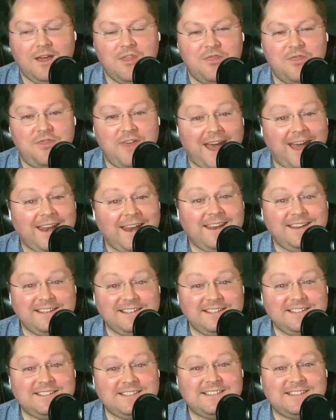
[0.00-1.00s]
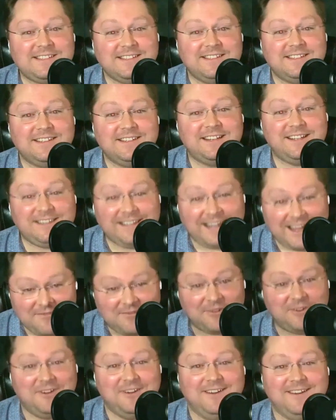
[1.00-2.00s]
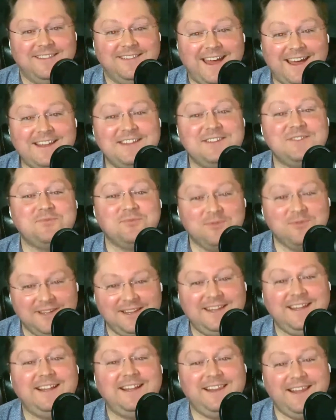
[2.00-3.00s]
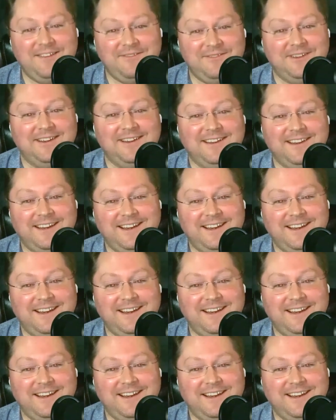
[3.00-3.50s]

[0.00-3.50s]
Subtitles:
That is clever. That is really clever.